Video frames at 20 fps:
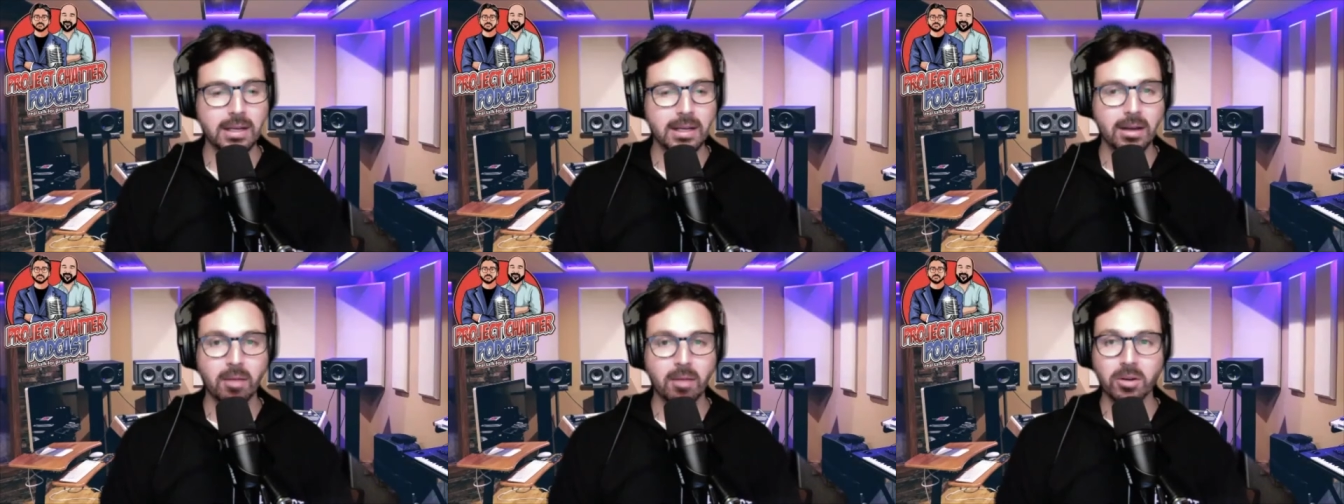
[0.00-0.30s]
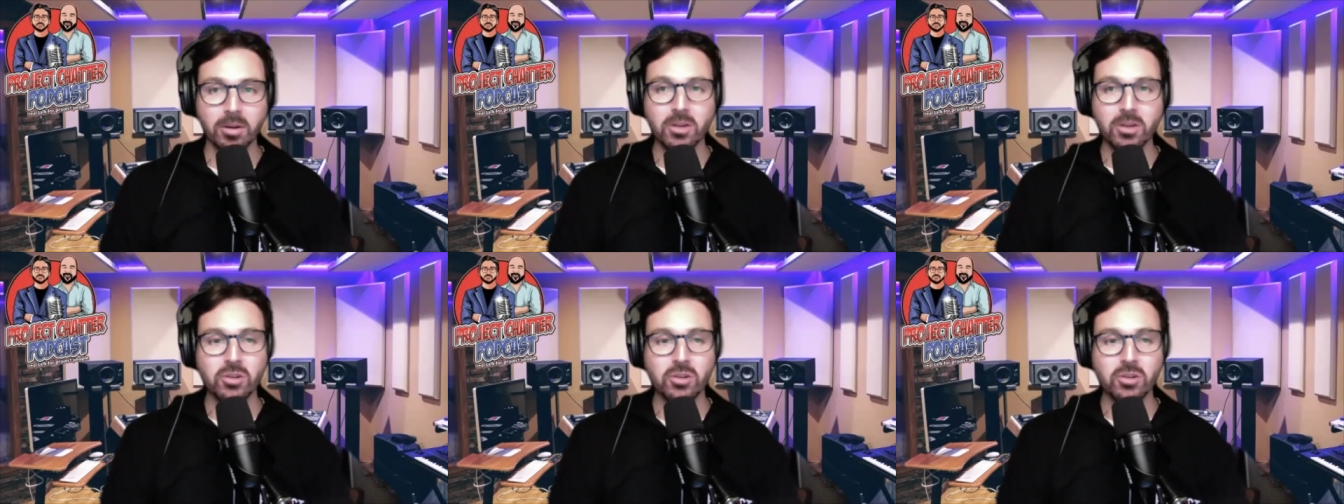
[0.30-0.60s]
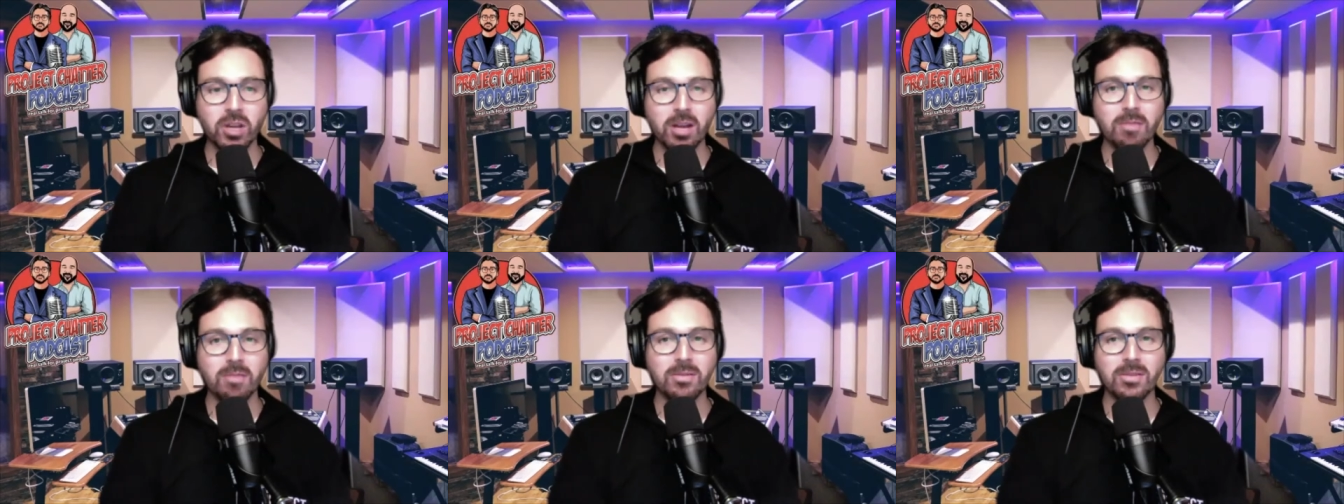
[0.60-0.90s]
I'm going to
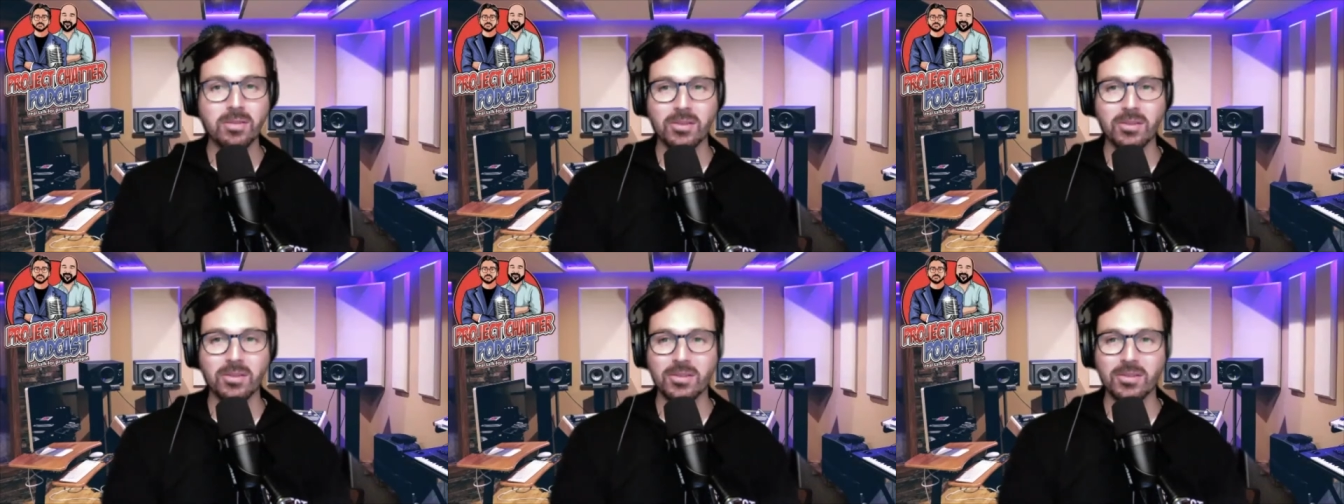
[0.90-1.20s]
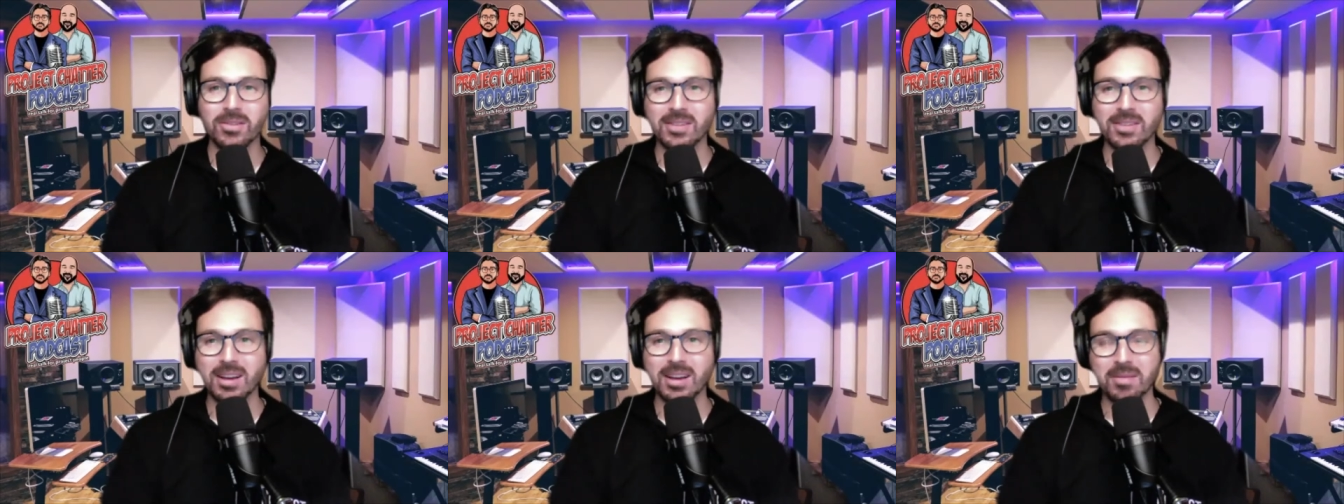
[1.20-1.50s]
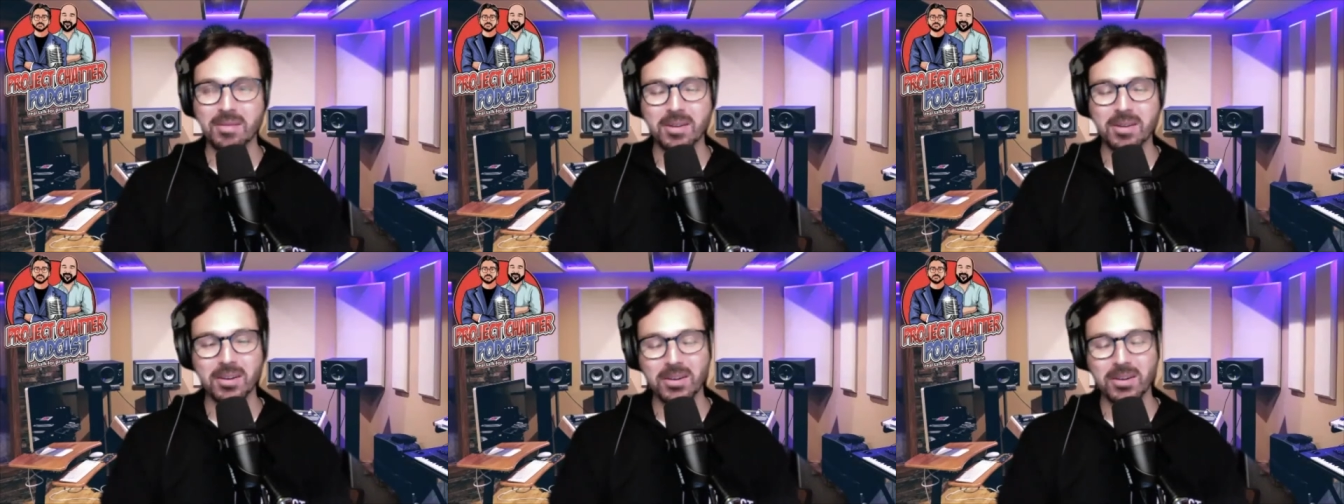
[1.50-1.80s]
share with you,
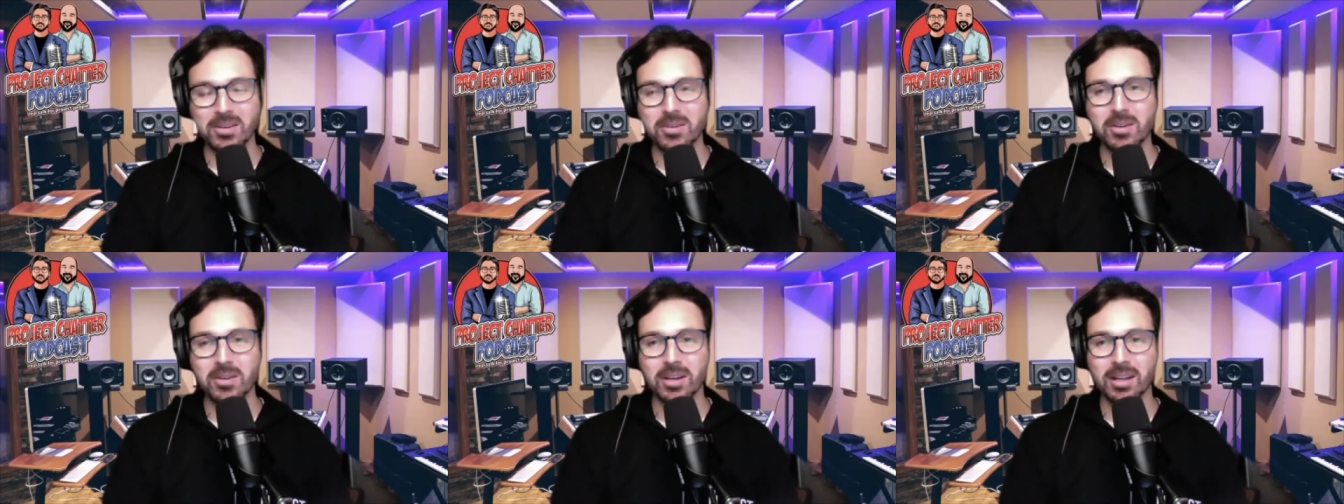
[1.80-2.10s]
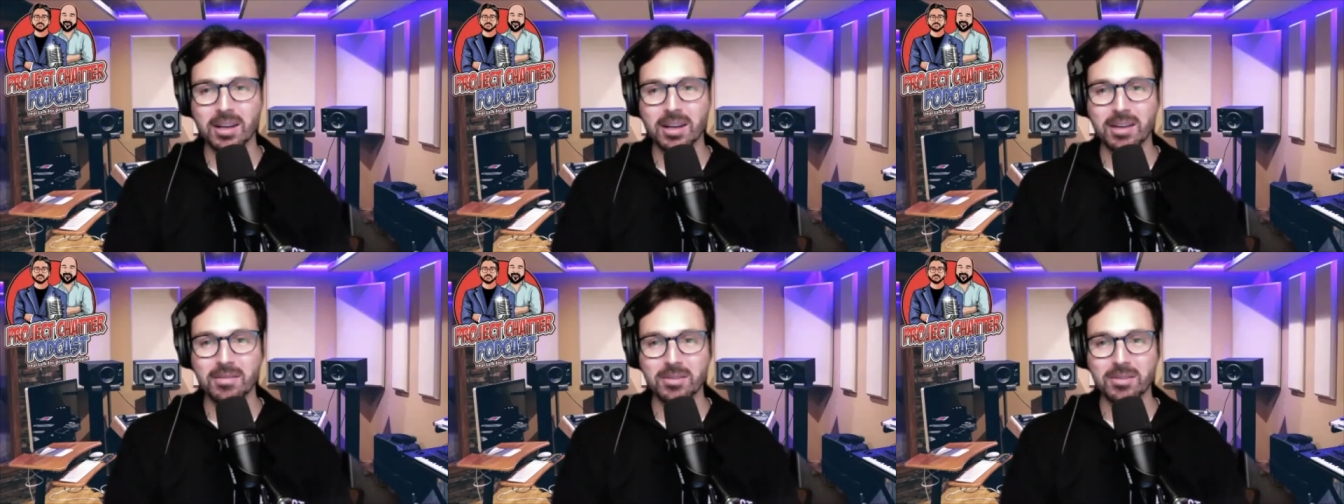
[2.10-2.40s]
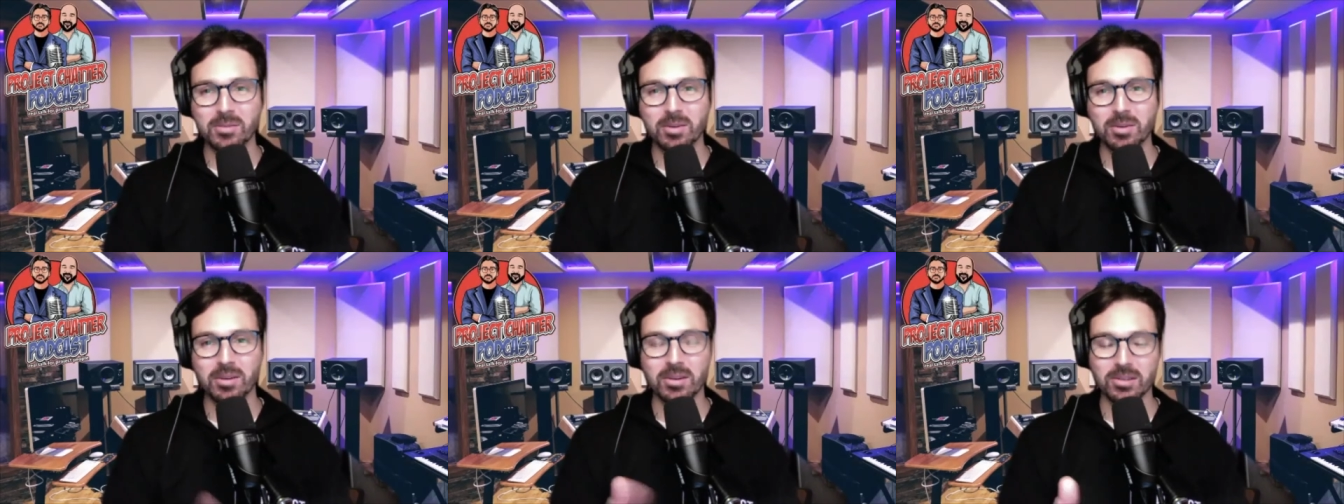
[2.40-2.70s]
Americo, and you can laugh
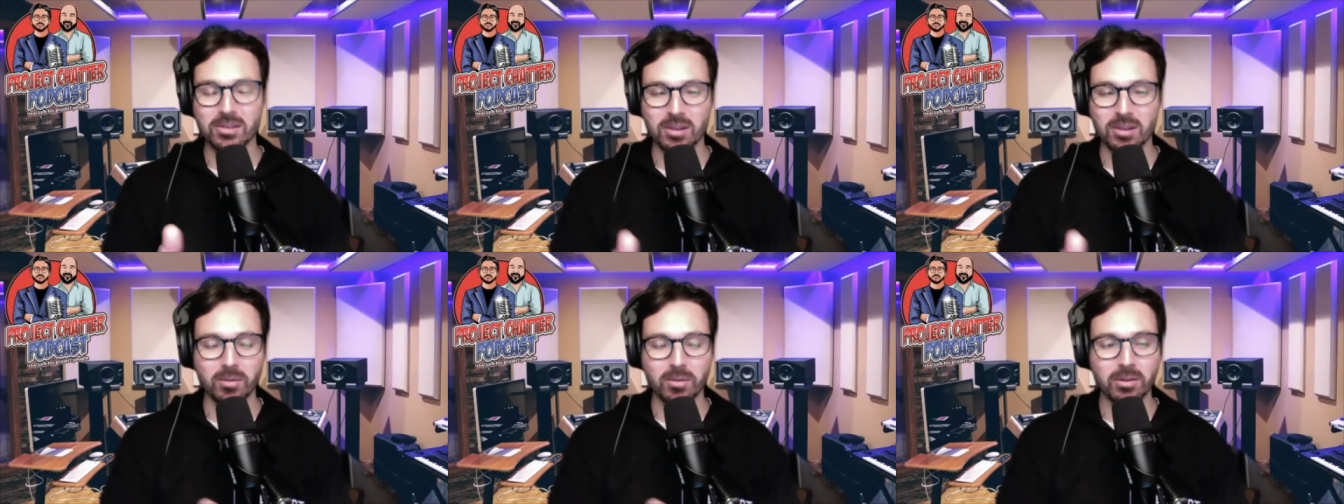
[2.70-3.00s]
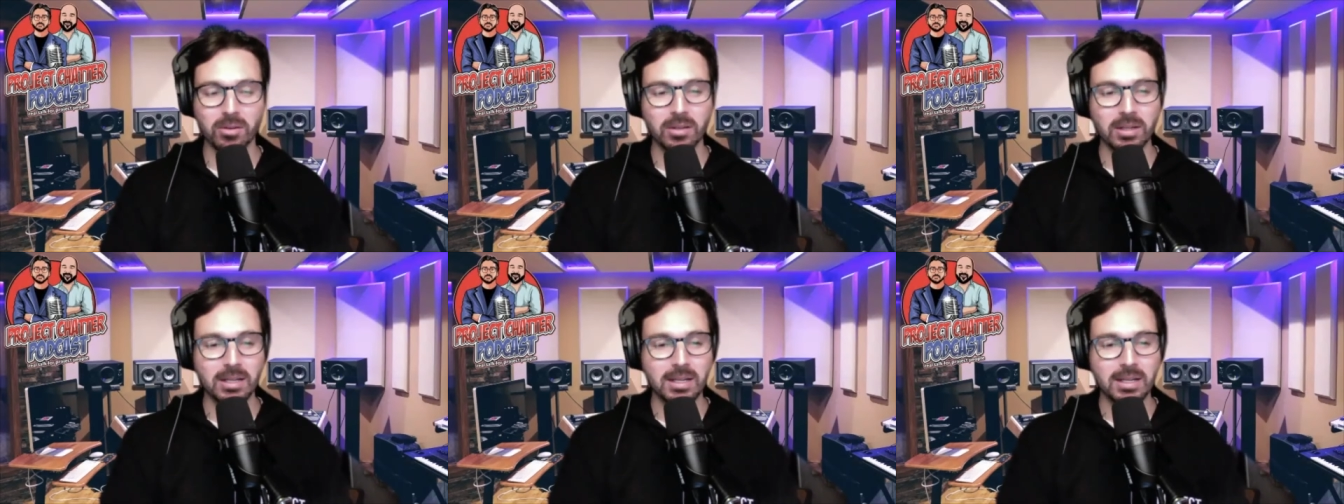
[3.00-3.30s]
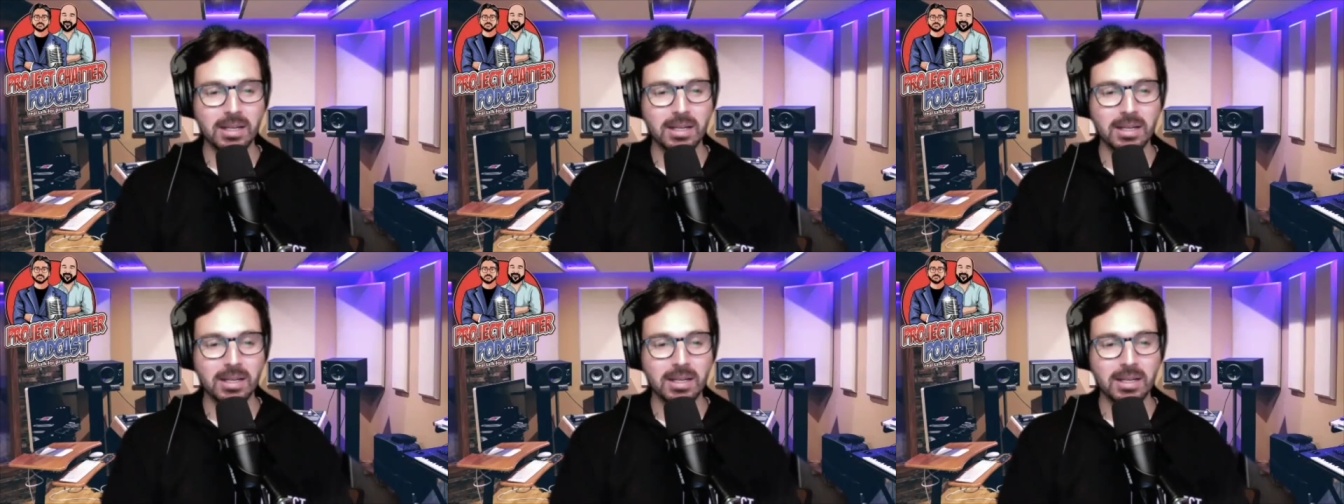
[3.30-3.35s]
as well, because I will,